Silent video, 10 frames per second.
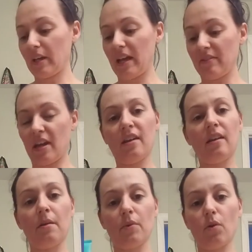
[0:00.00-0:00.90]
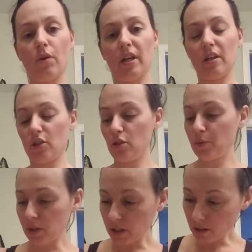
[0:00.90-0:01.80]
And then I'm going to
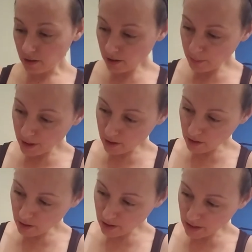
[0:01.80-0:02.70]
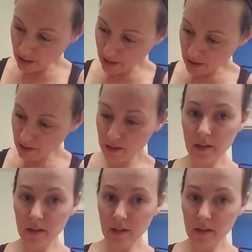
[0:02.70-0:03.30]
put a little bit on there.